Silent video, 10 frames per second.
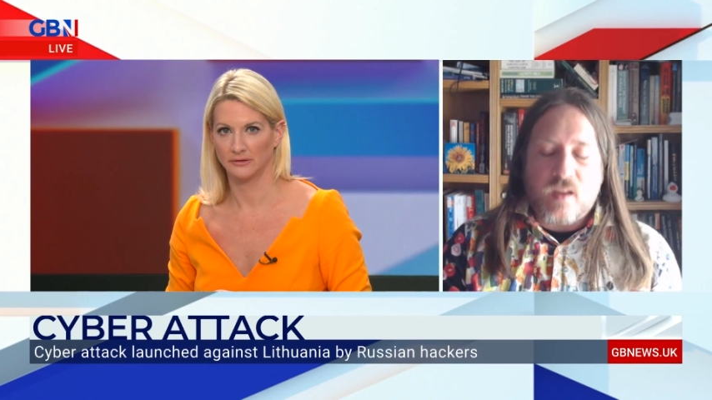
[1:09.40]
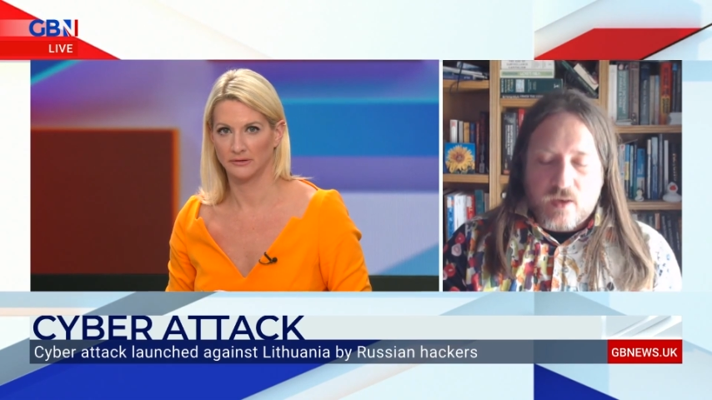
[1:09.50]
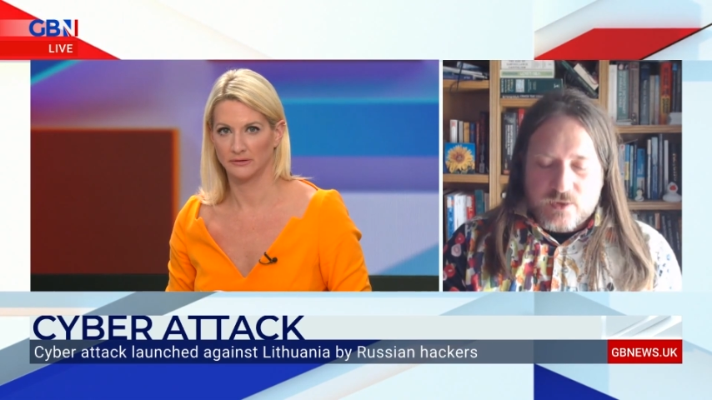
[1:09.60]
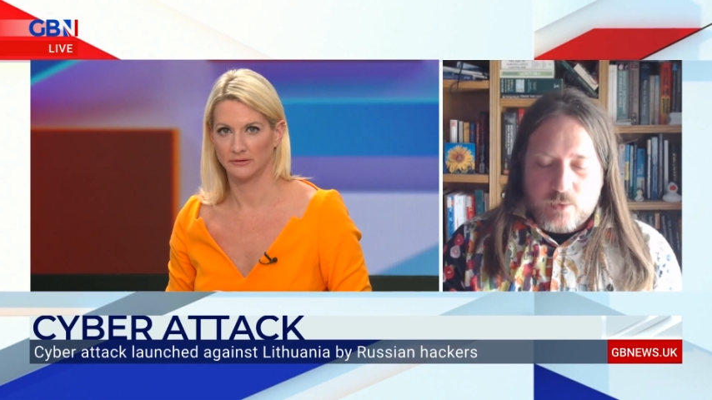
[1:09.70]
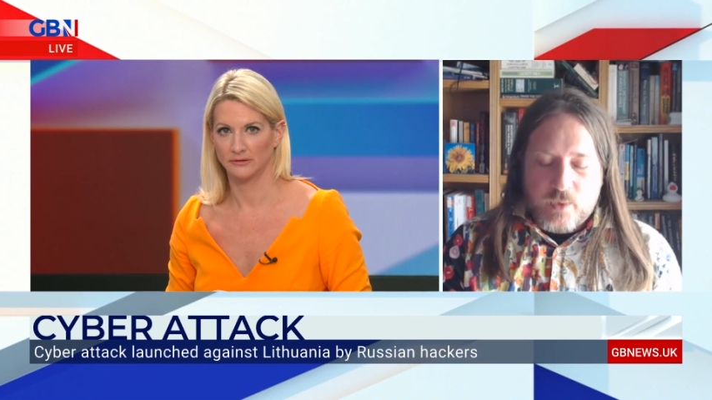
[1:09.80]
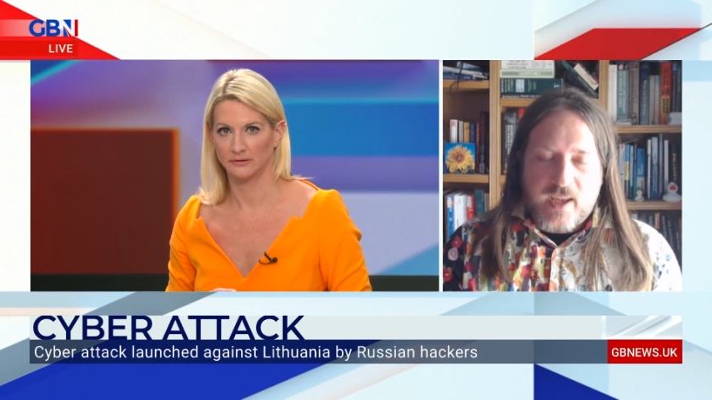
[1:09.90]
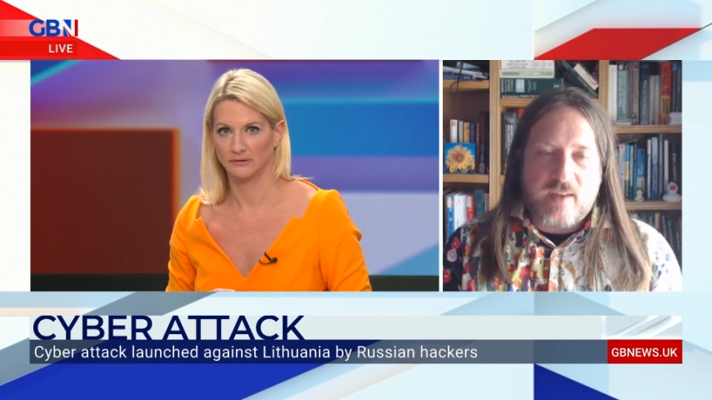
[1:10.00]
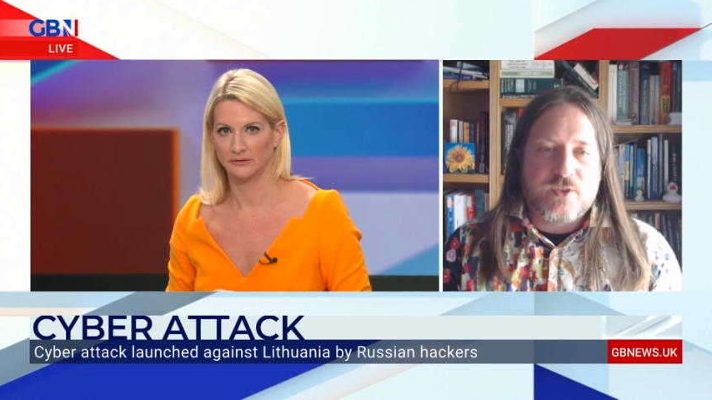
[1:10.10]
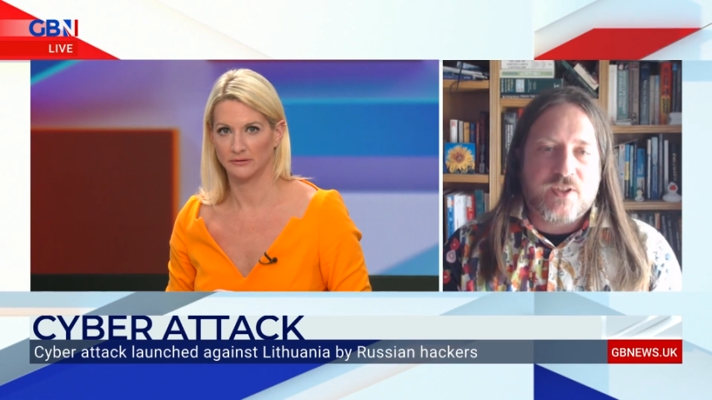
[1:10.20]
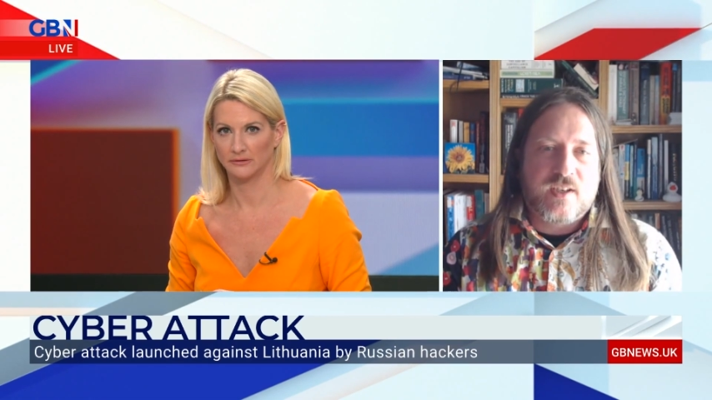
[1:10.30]
Speaker 1: So we have
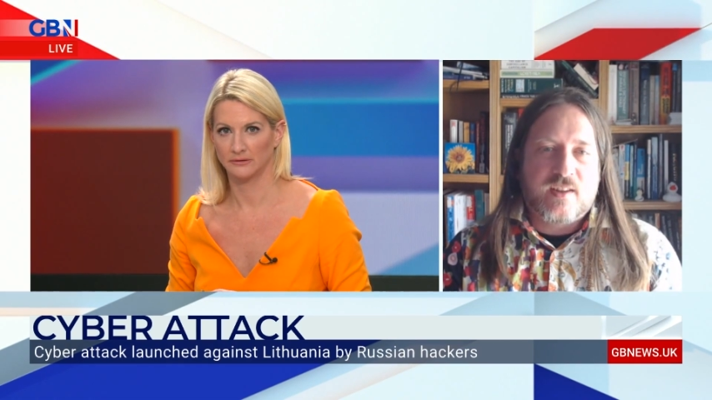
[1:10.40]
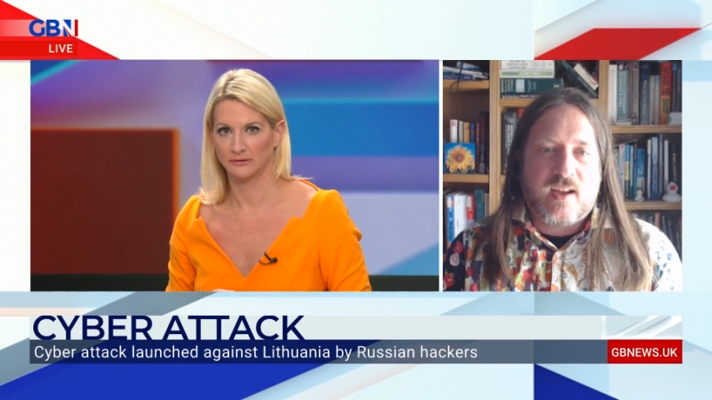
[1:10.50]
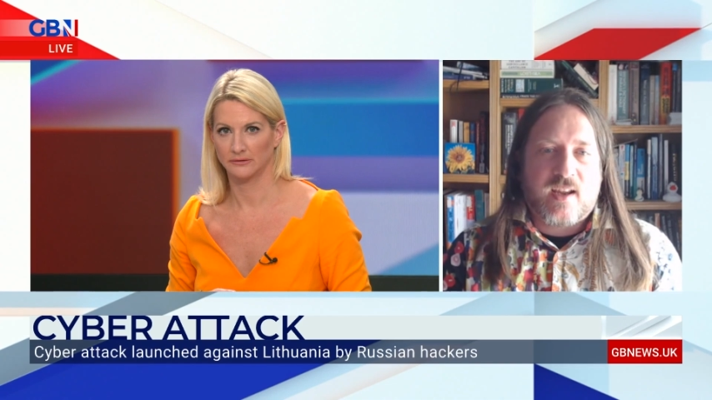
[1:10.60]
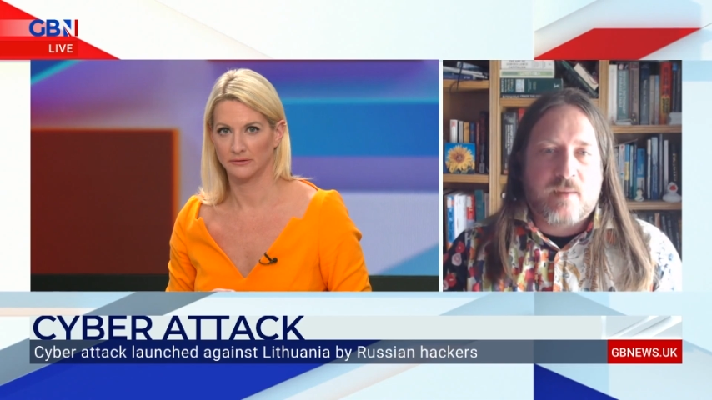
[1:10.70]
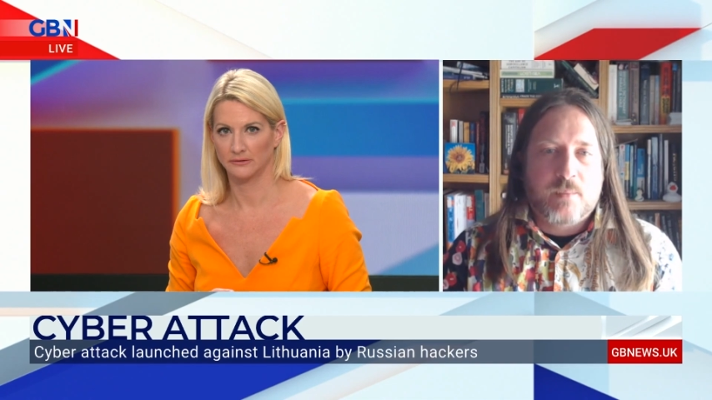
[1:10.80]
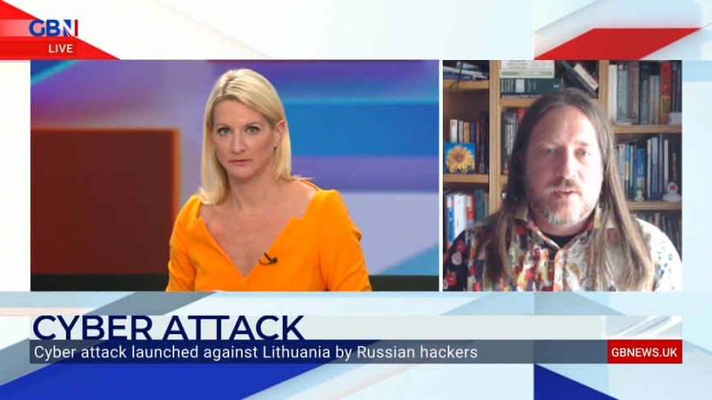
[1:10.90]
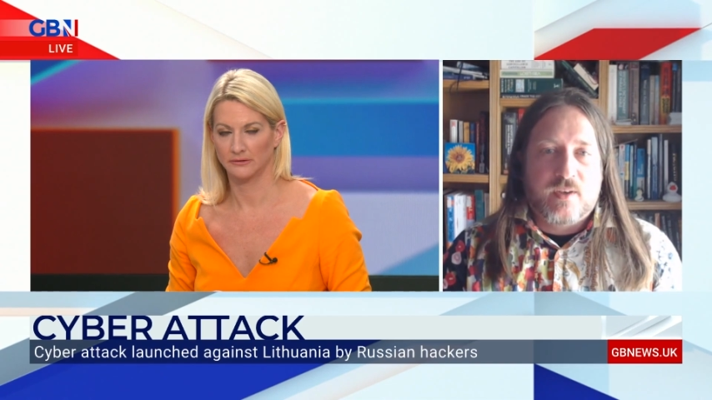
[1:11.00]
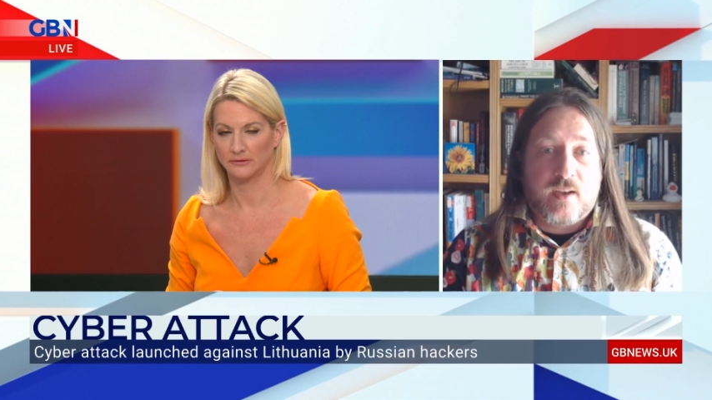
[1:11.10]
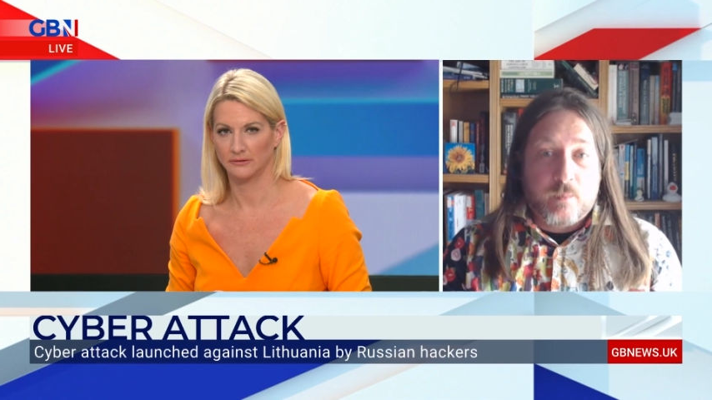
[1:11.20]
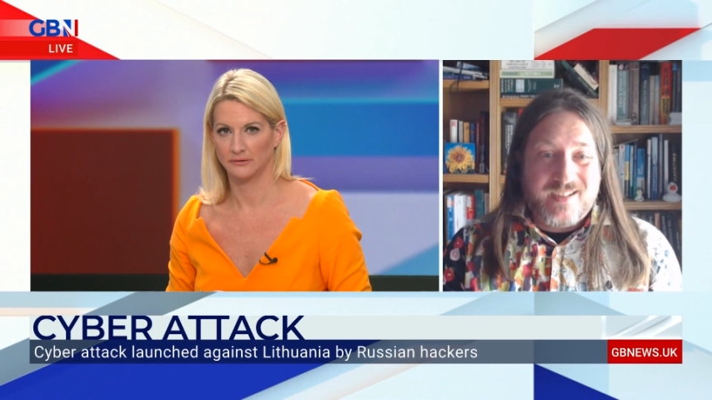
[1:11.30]
seen that happen,
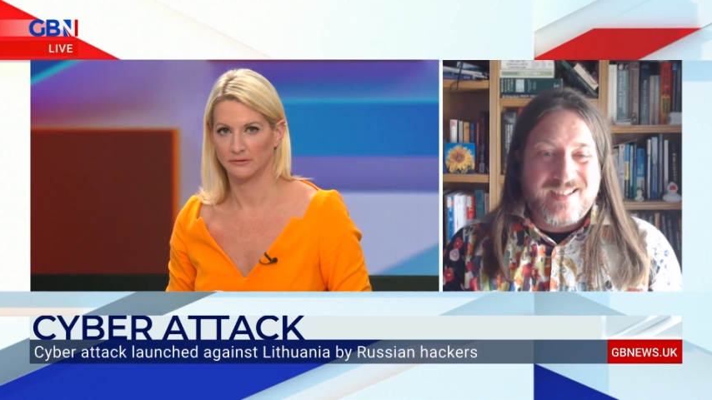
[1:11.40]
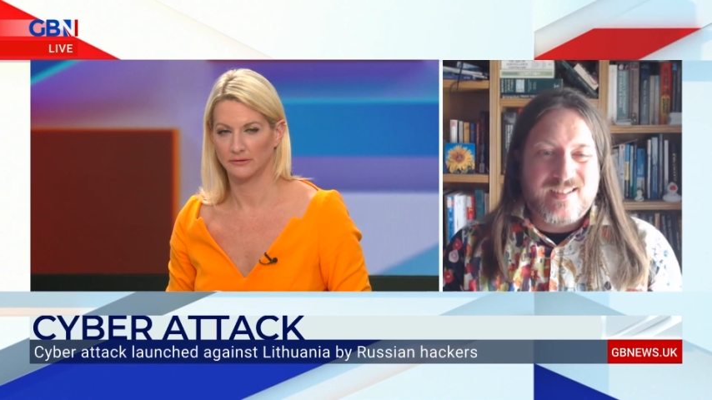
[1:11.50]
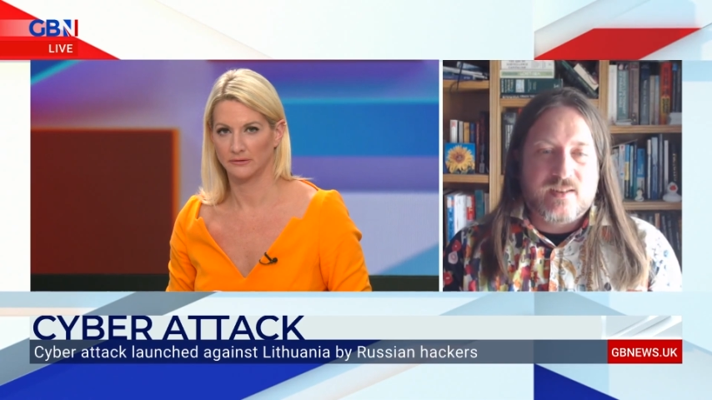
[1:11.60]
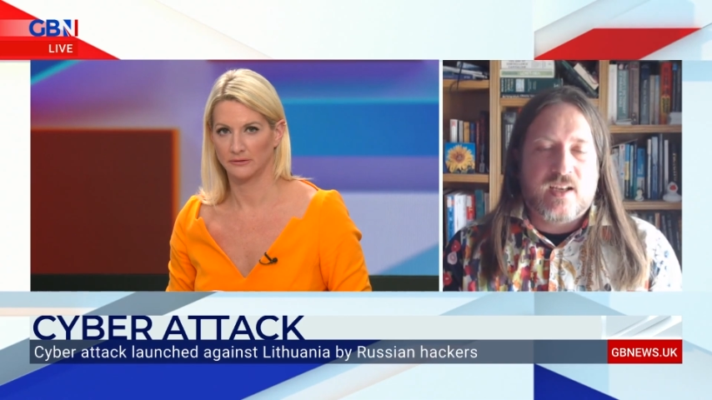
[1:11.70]
and we did see